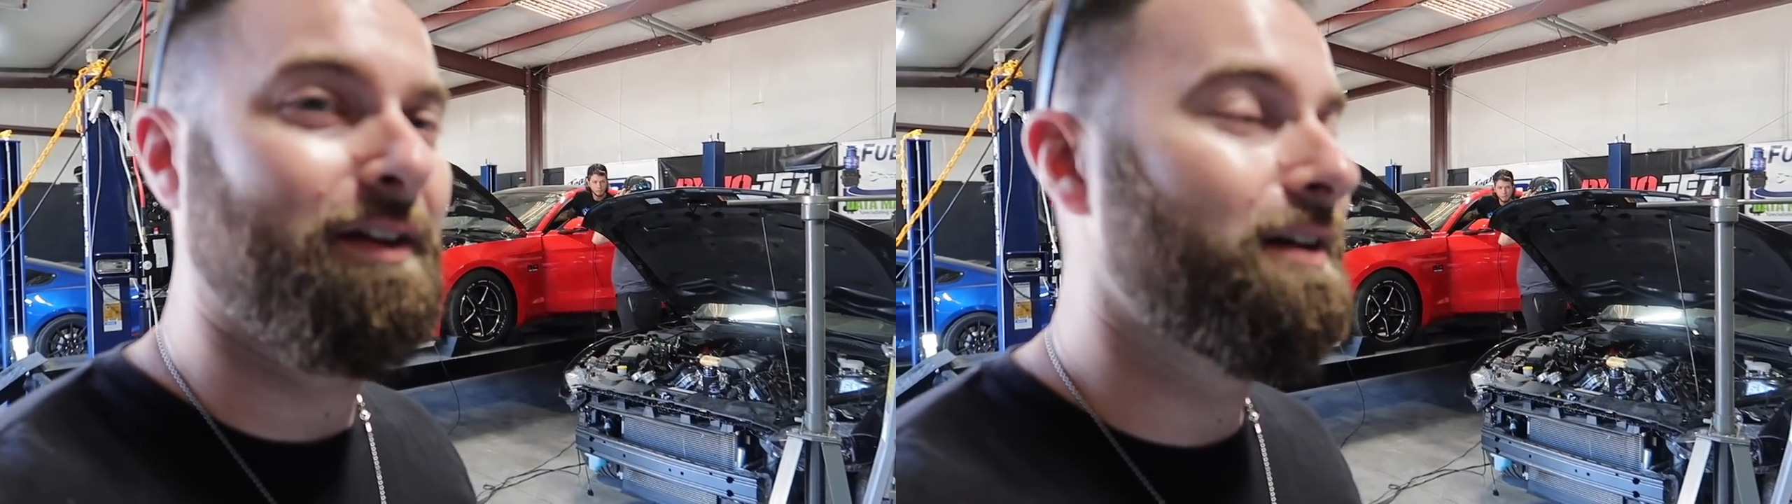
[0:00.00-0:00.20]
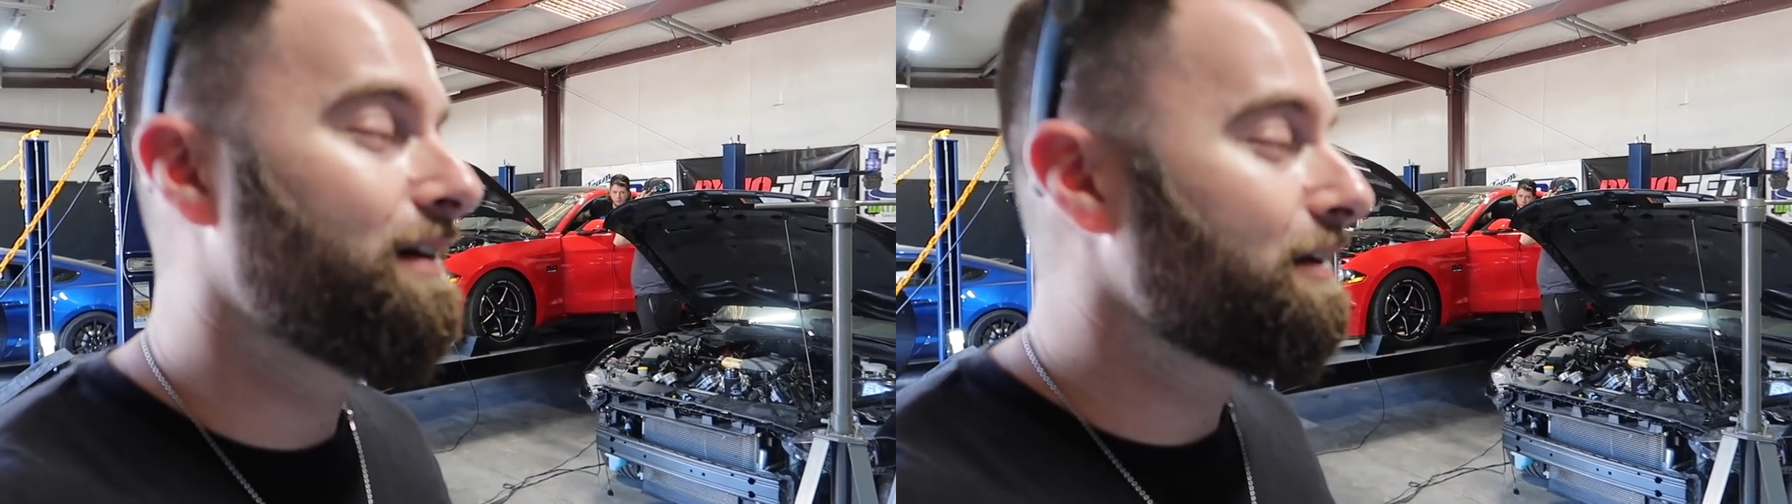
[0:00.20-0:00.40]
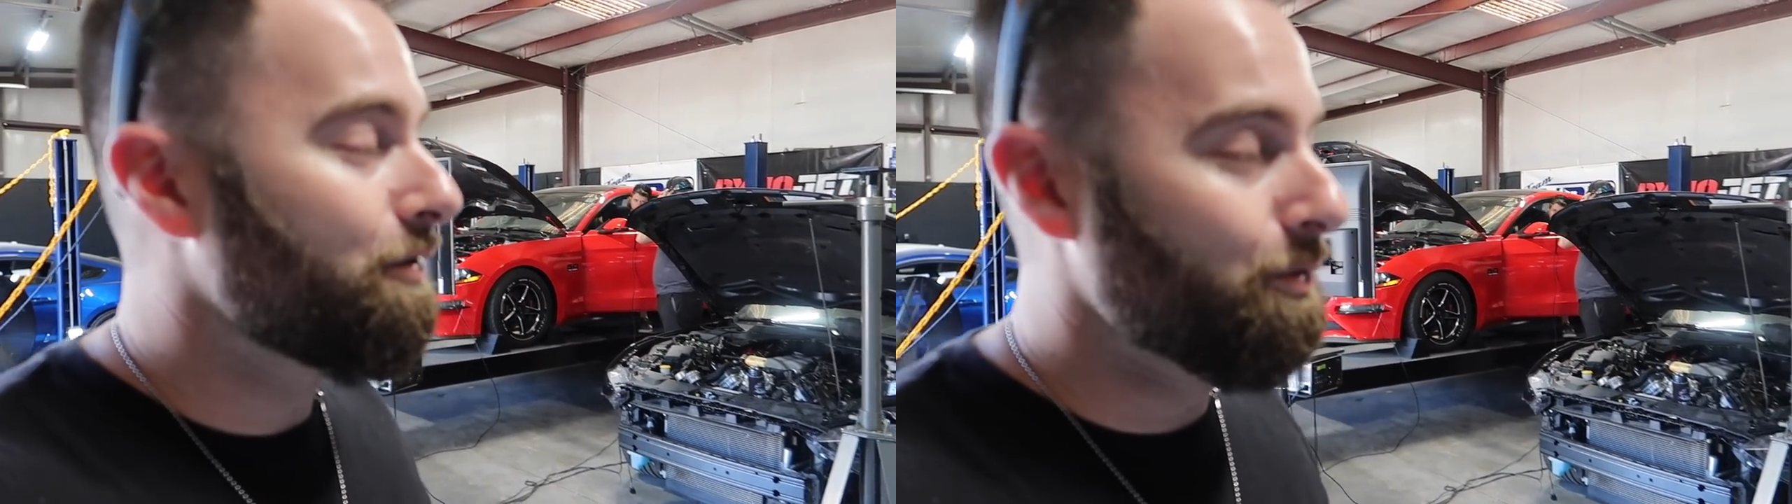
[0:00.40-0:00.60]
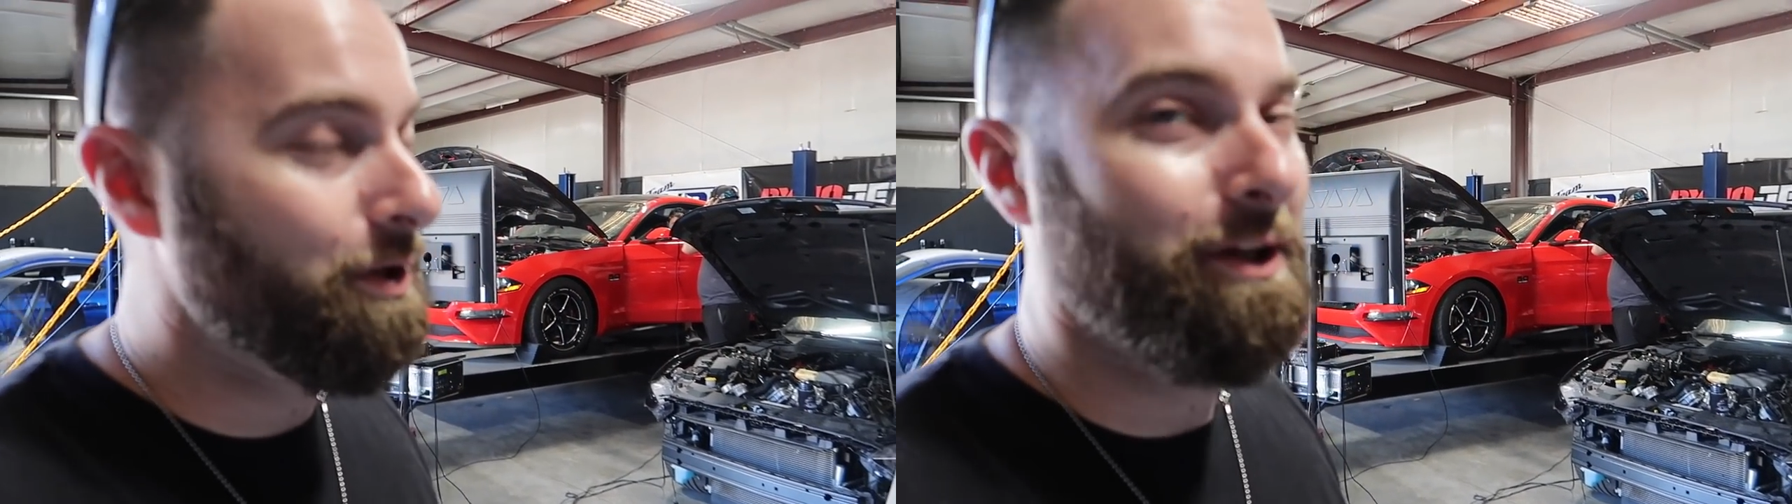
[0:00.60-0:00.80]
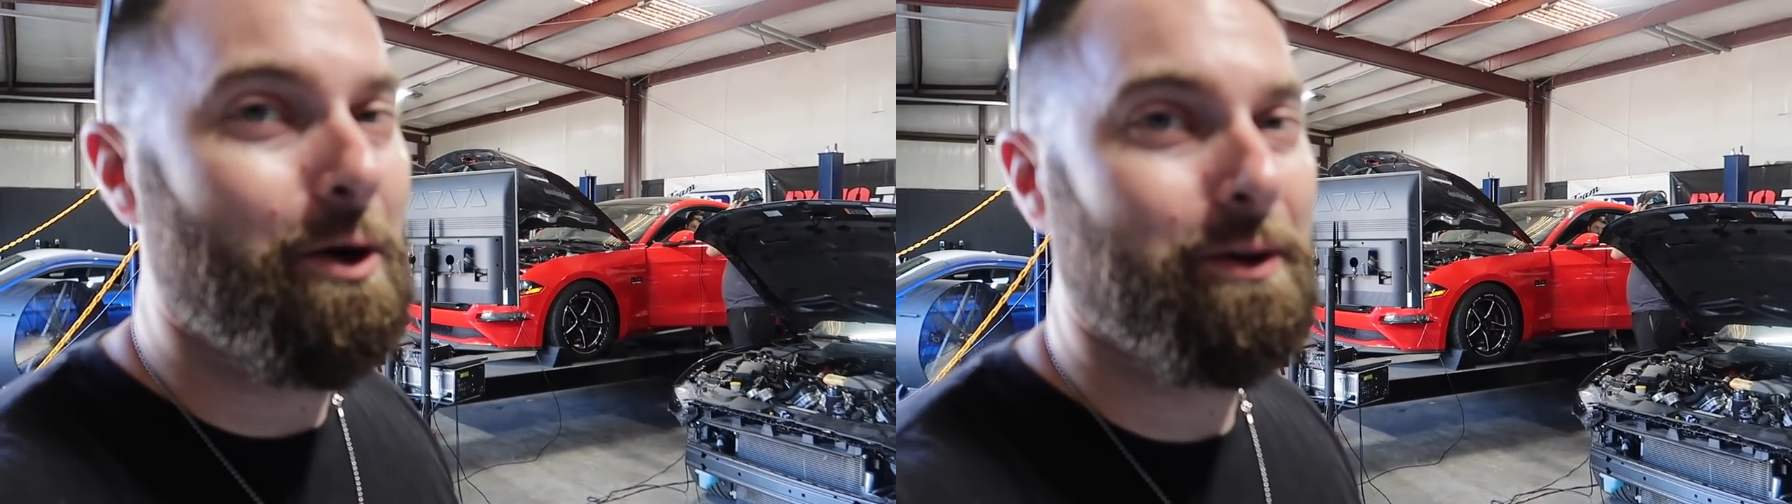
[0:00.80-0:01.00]

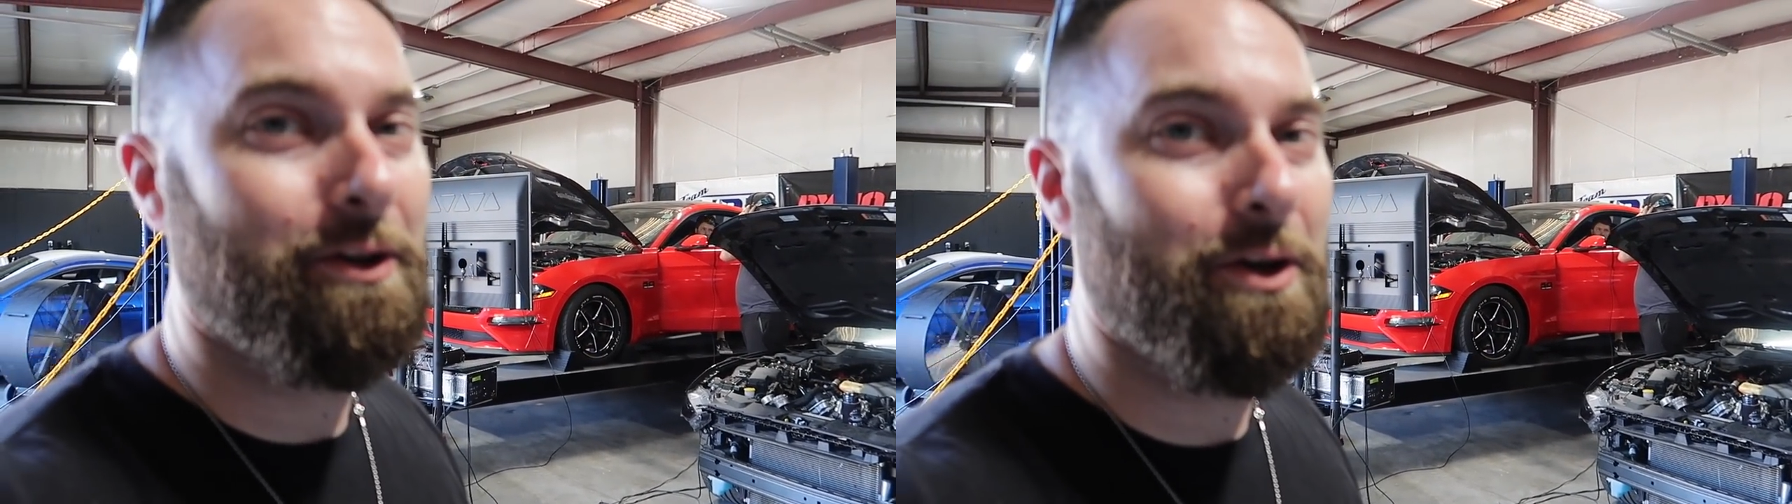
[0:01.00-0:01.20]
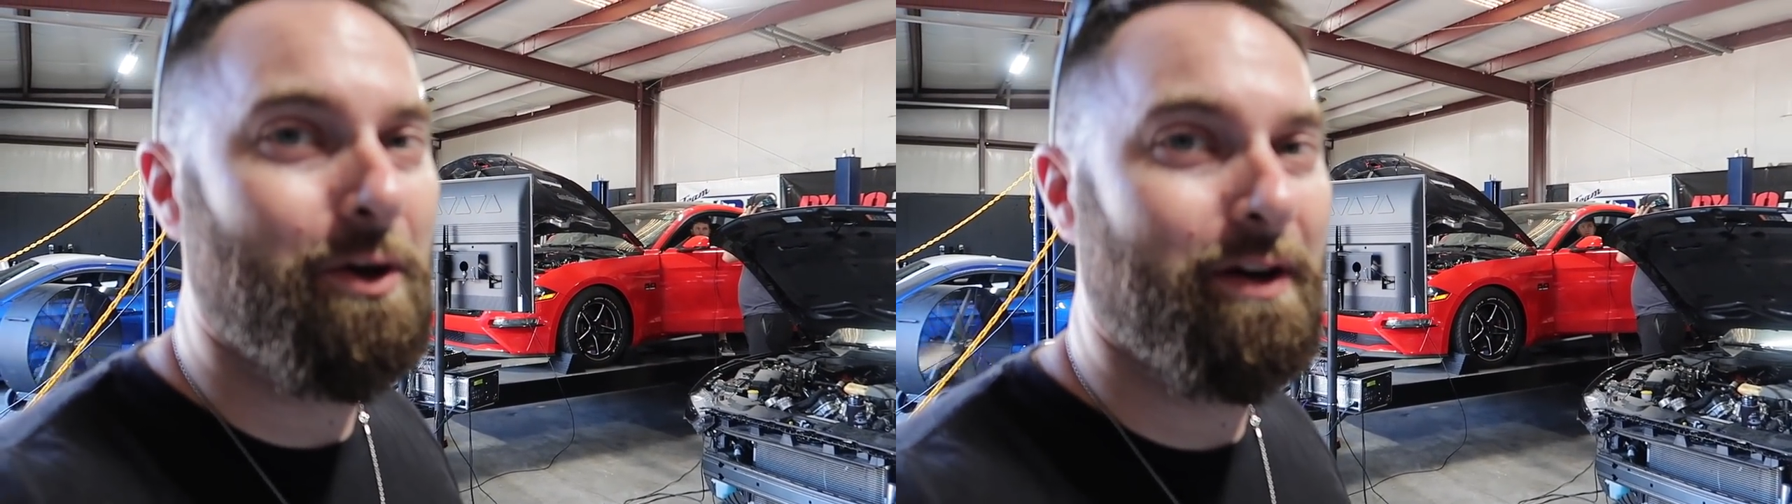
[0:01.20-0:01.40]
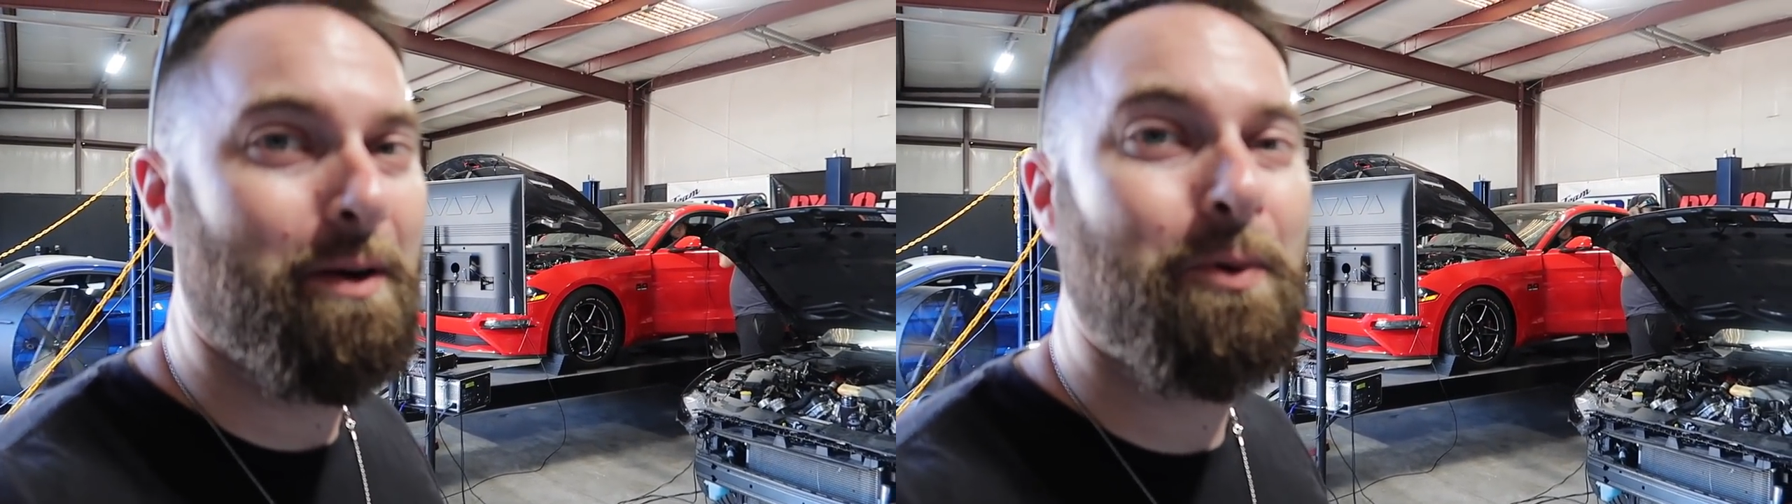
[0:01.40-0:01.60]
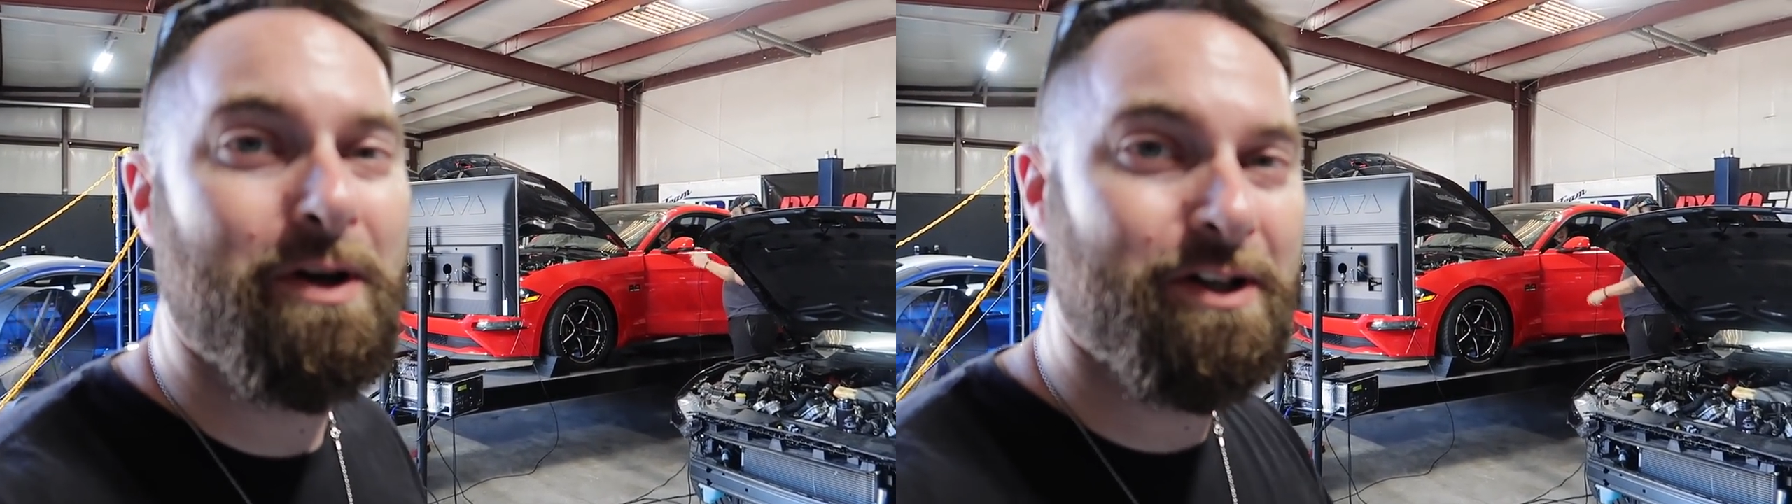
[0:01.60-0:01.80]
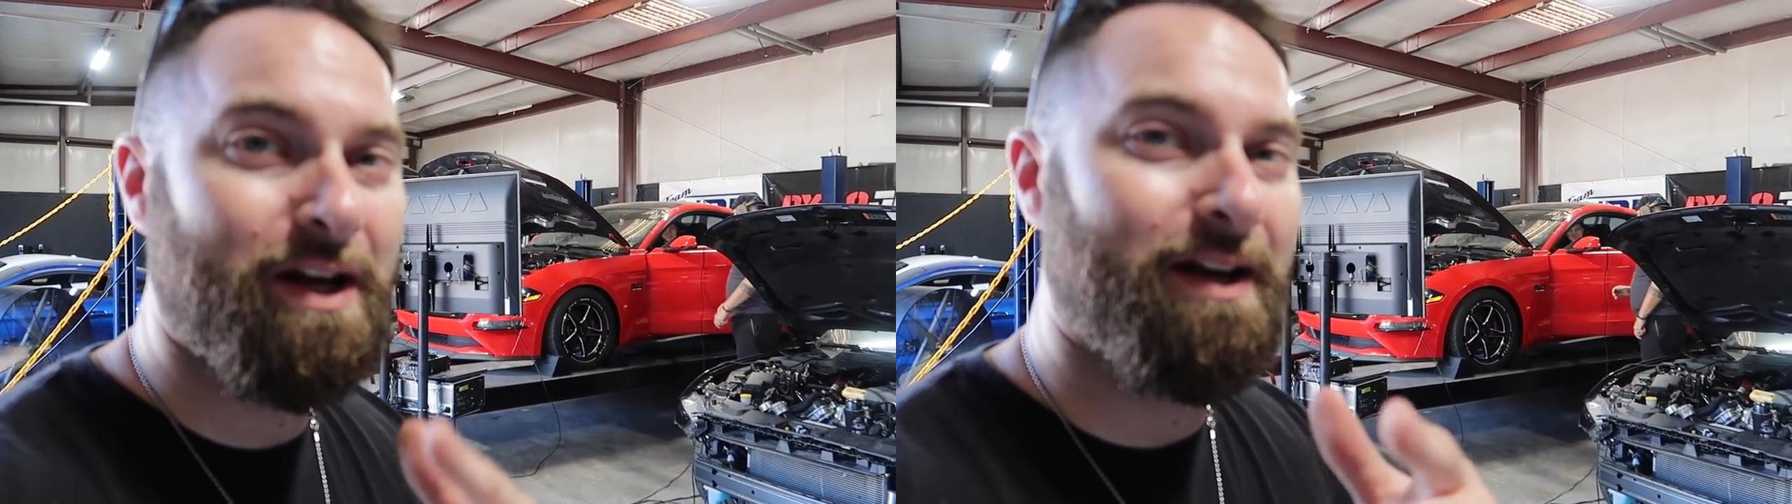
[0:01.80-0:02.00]
Really know what they're doing.
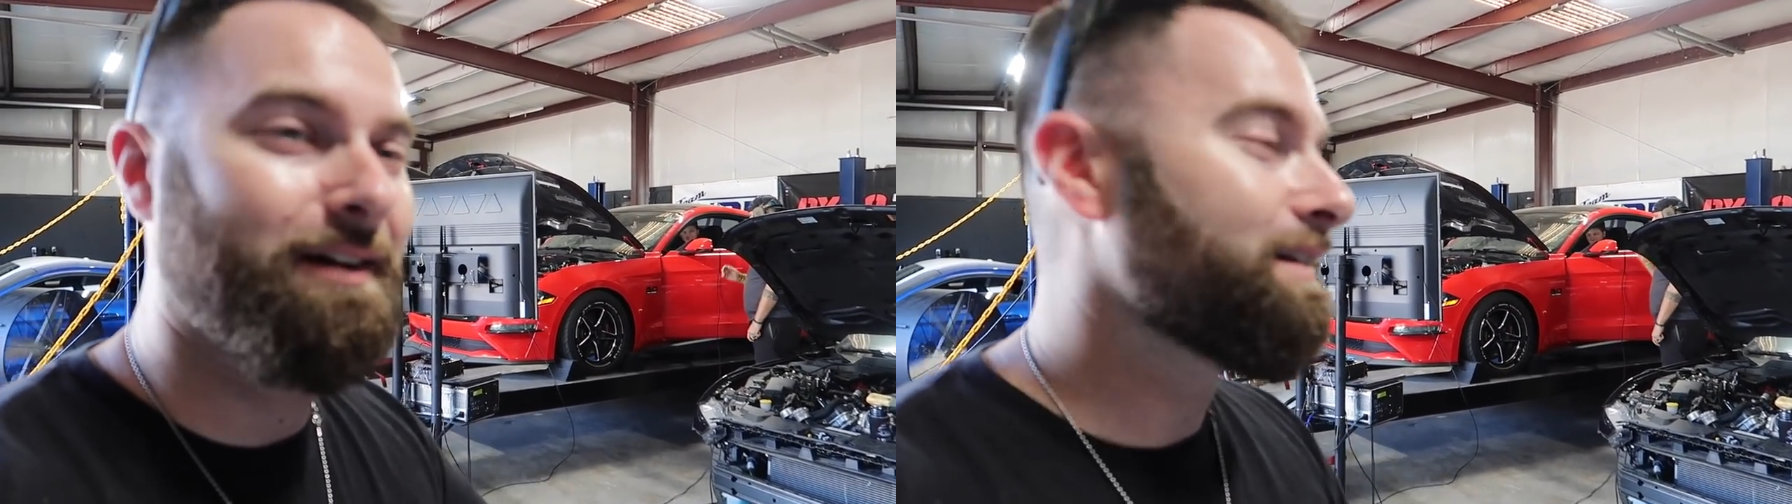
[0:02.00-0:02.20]
Appreciate it.